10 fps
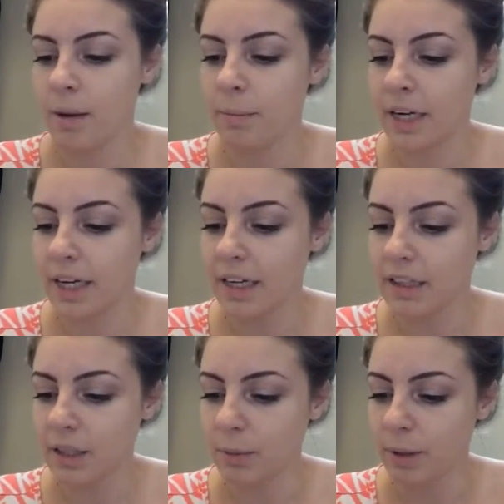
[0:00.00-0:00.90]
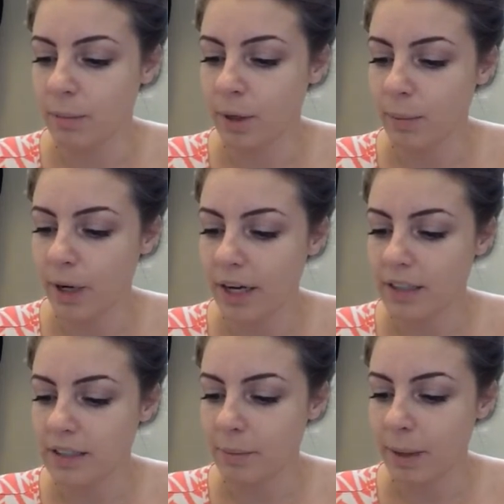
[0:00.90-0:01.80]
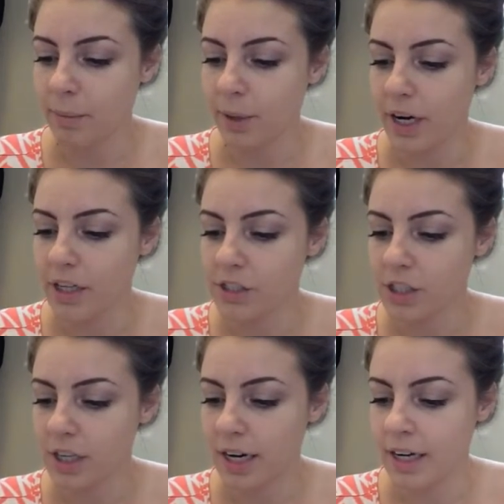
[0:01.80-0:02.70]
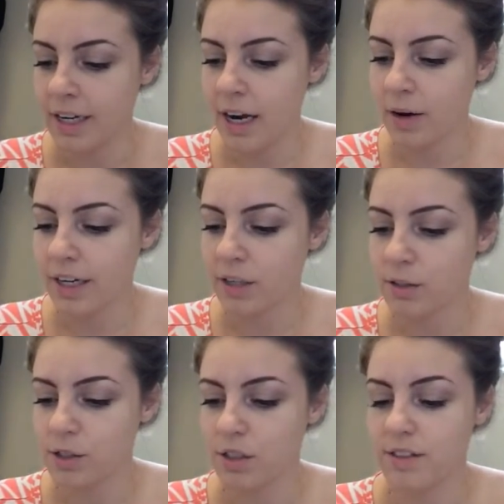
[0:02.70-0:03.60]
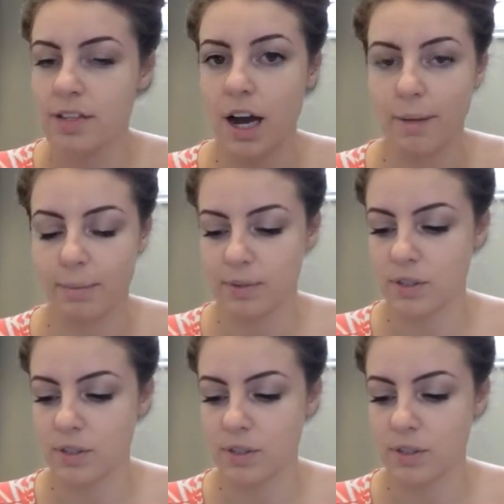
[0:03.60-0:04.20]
I'm gonna get a little bit more product on my brush, and now I go to the top.